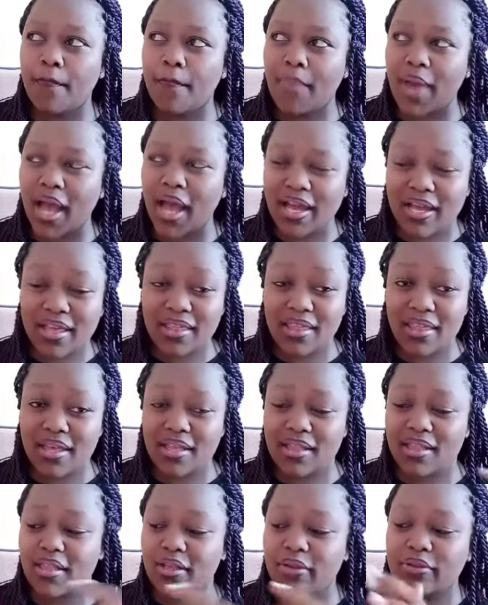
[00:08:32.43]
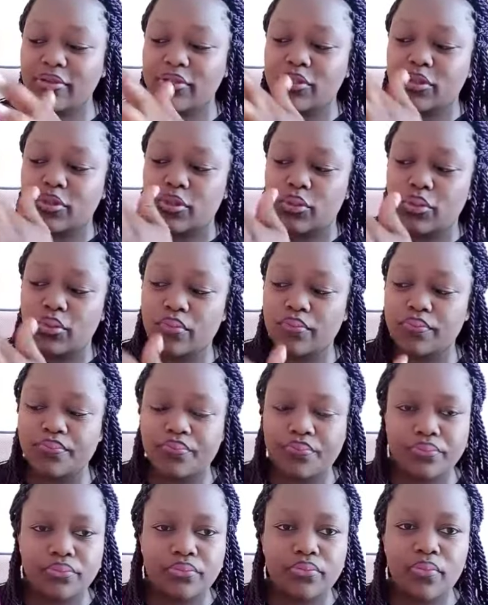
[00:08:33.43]
Back then they used to
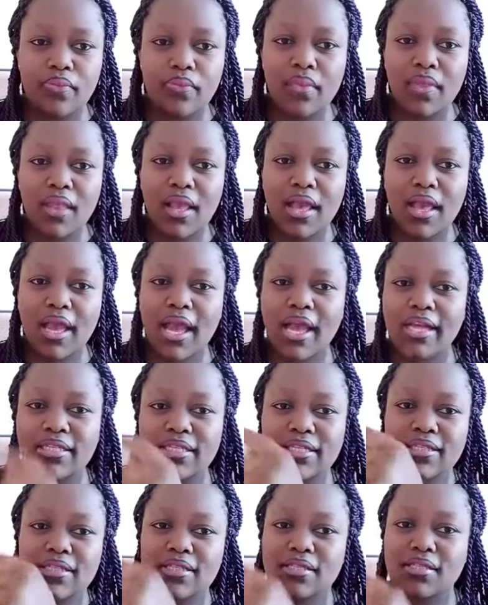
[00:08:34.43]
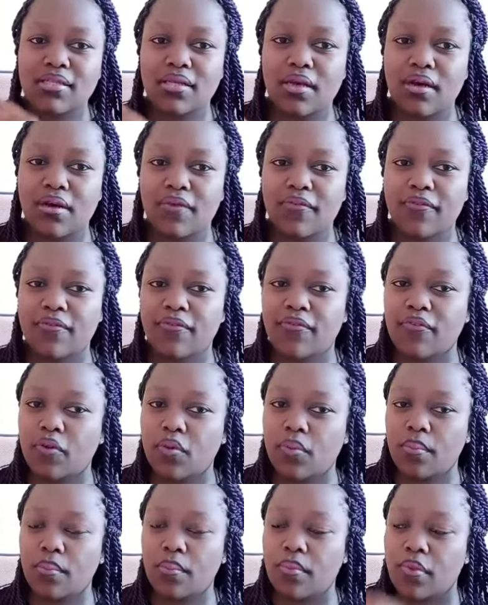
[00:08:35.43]
cut it
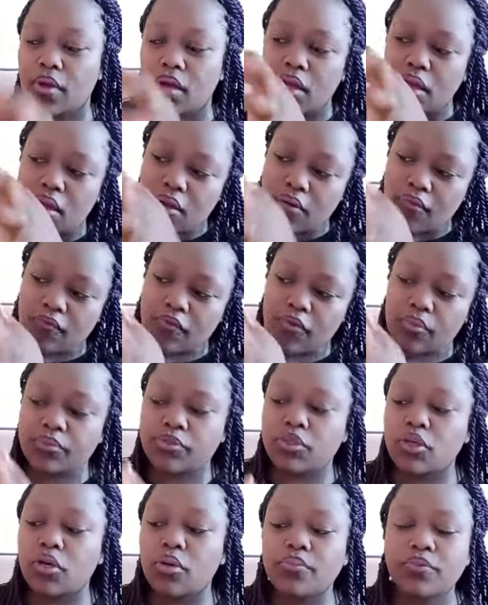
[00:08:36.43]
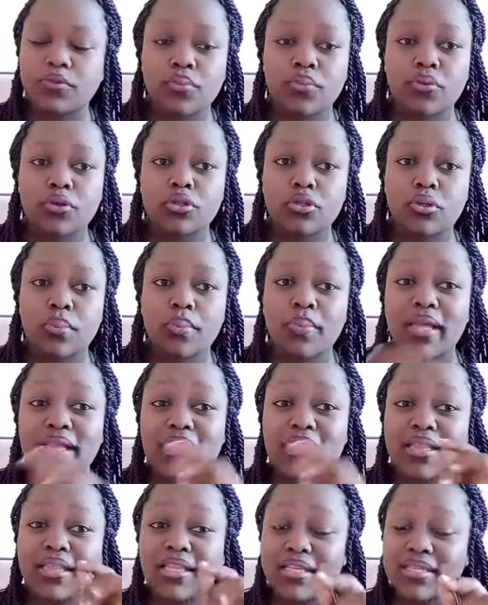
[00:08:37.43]
from top to bottom,
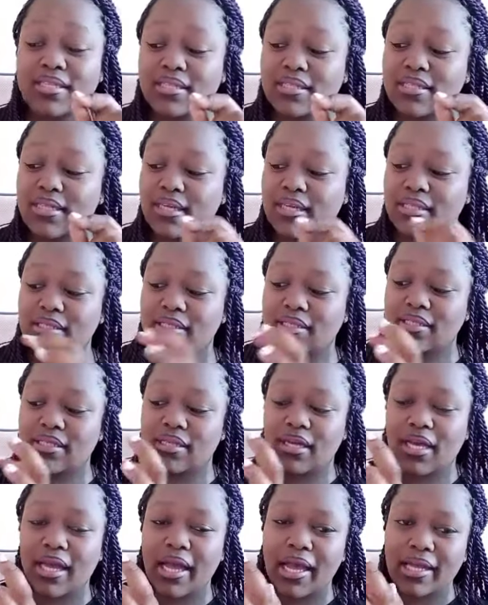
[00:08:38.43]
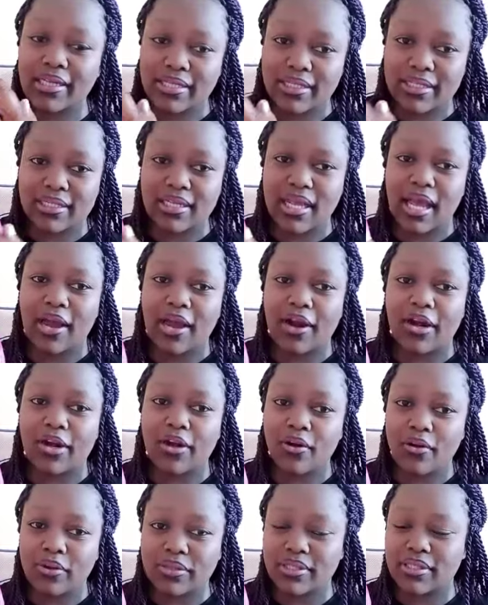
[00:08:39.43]
but these days they cut it
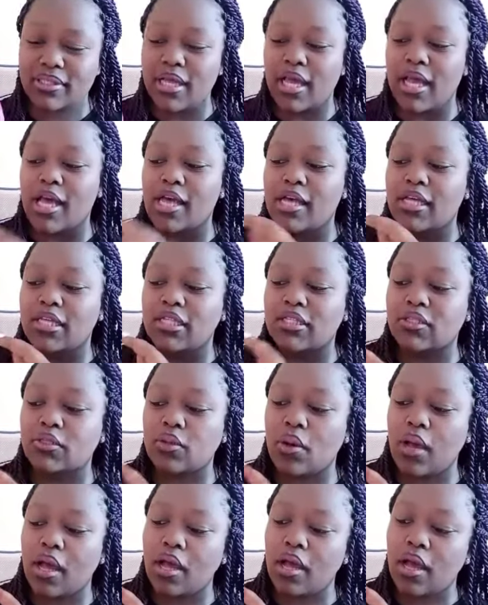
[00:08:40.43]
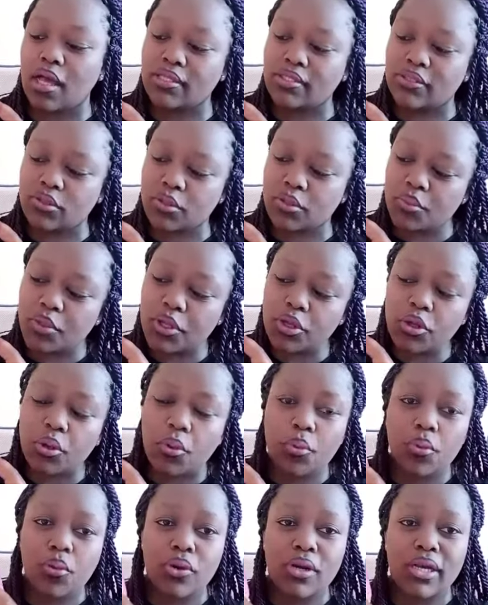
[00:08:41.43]
across. So assuming your
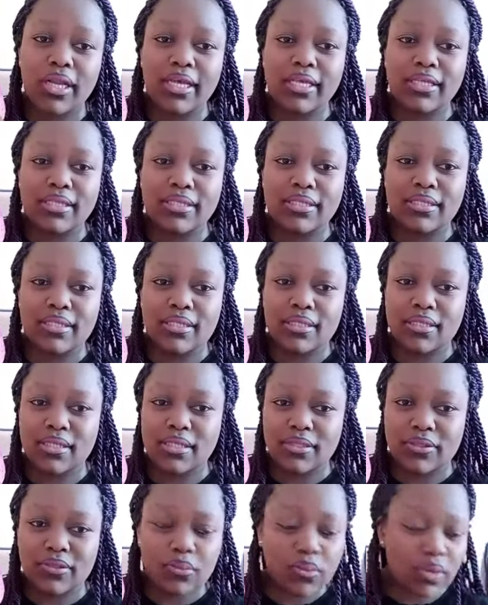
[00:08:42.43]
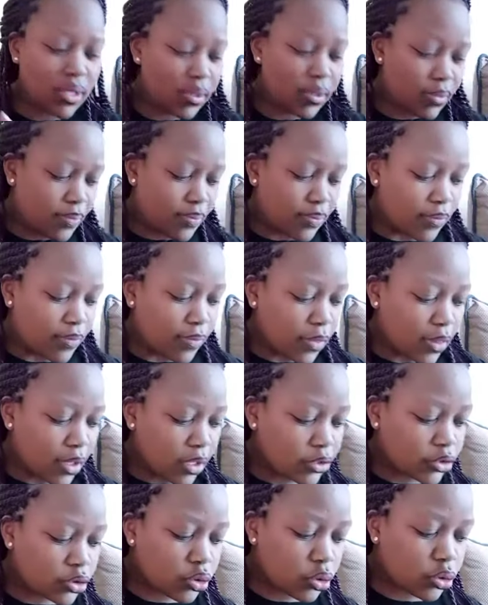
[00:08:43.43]
wound is this way,
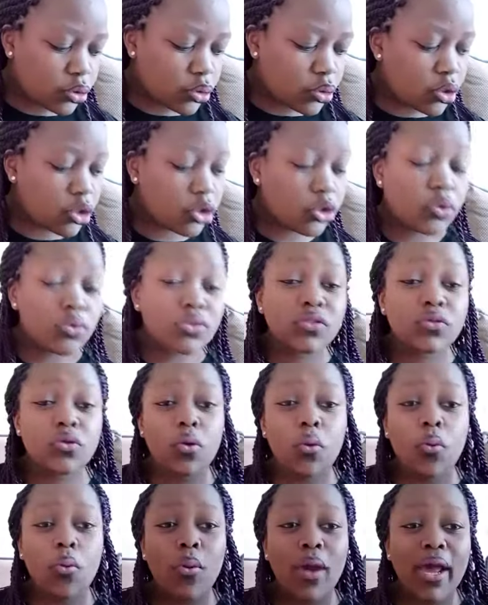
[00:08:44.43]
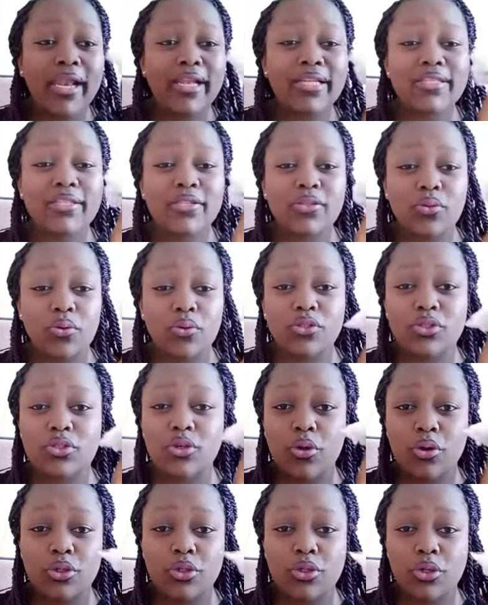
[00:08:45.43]
so you'll use your well-soaked
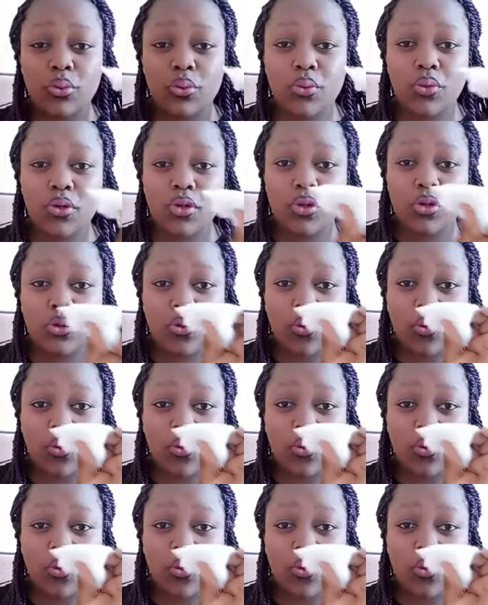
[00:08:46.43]
cotton wool,